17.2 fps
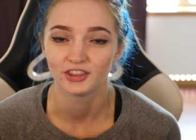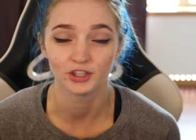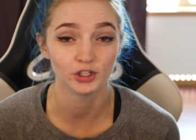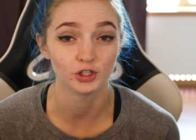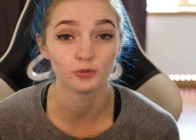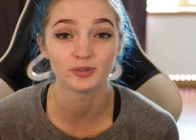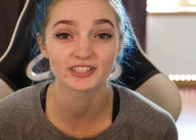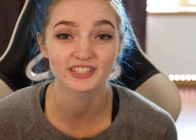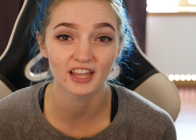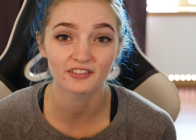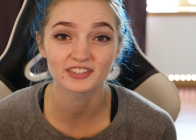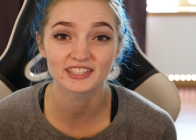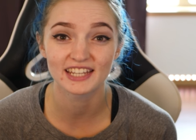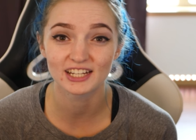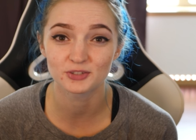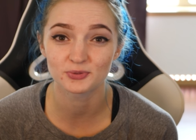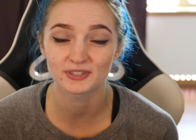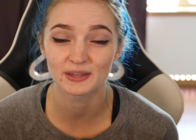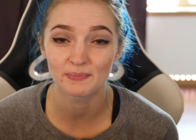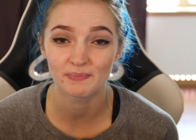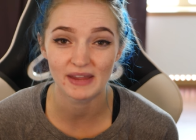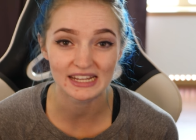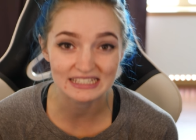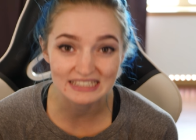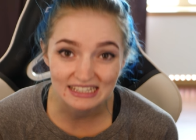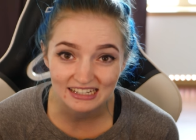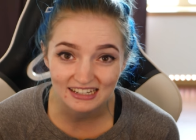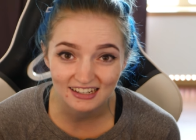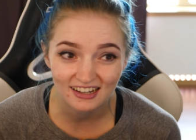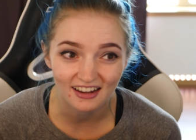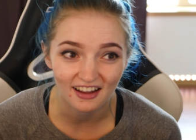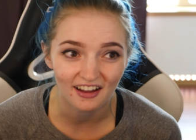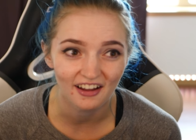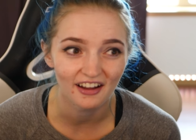The Ubisoft stage was
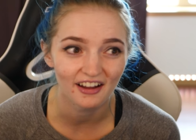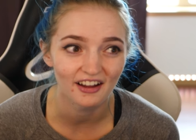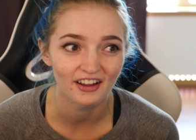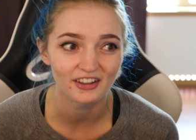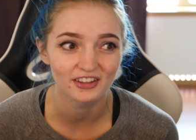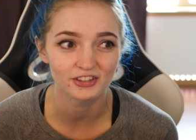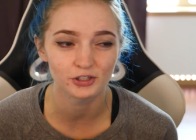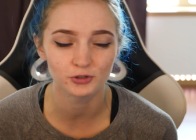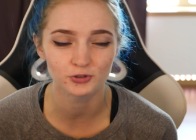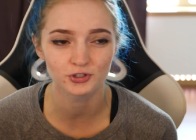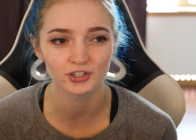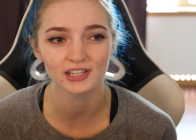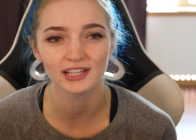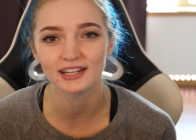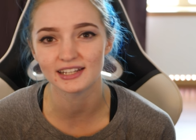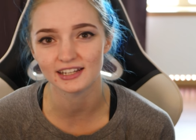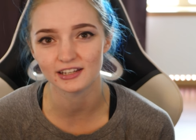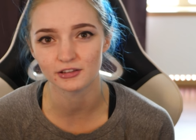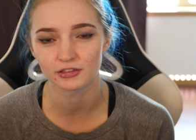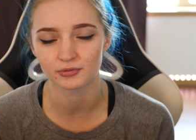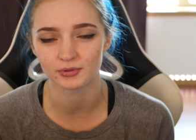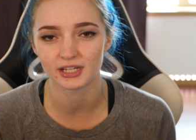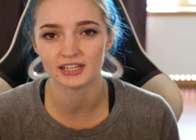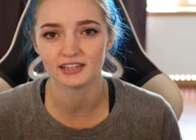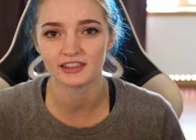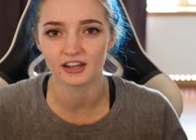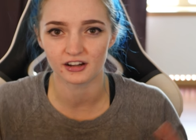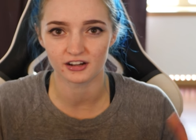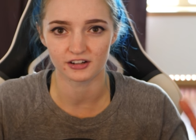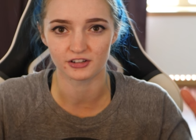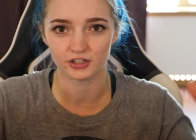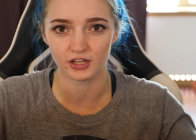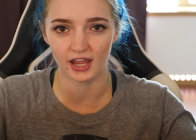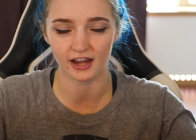amazing. Uh, usually at E3
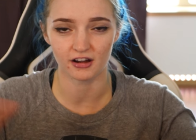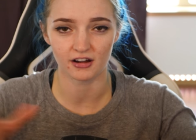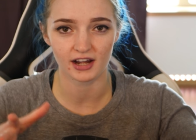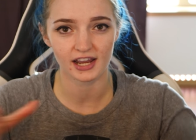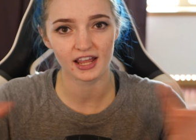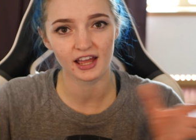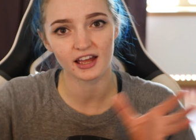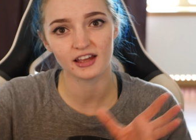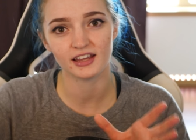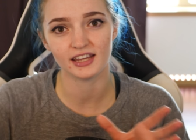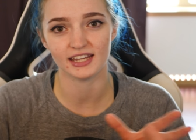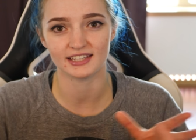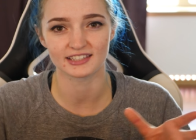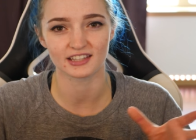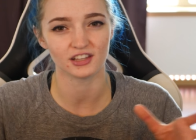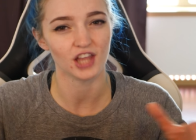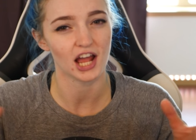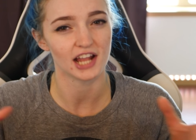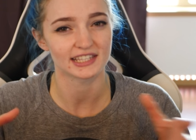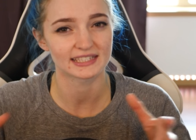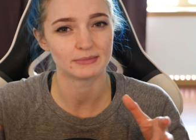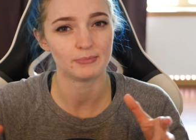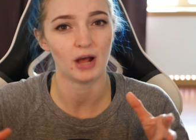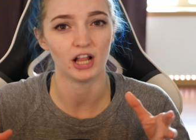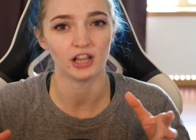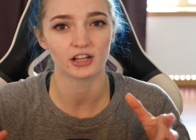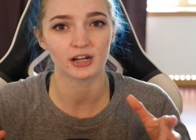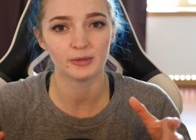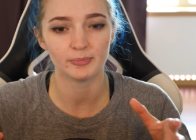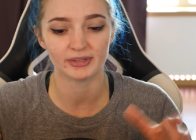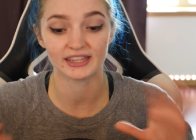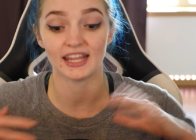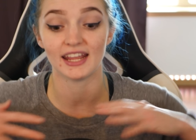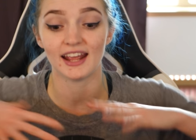their area is a lot
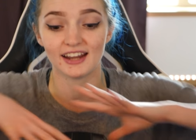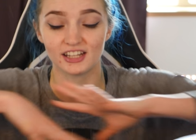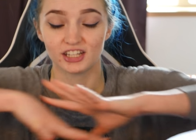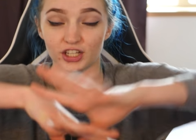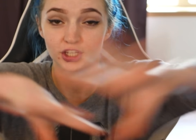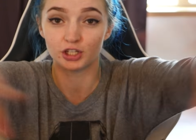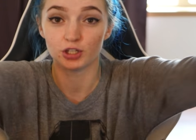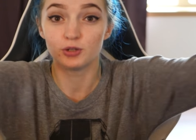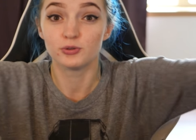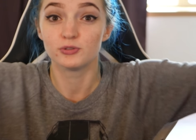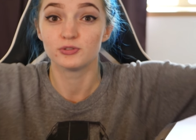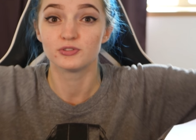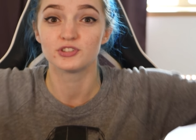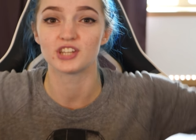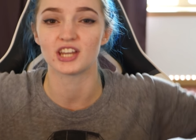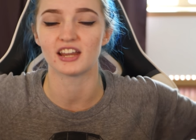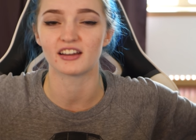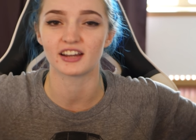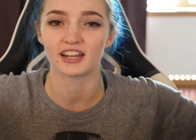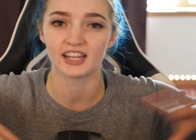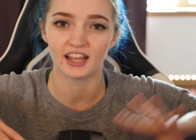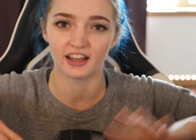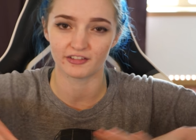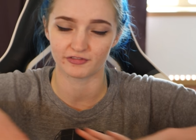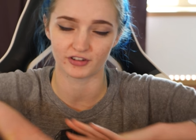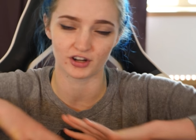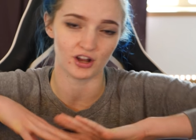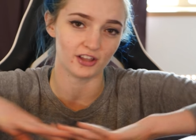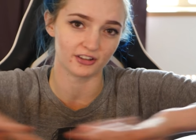smaller, but they had a huge area for all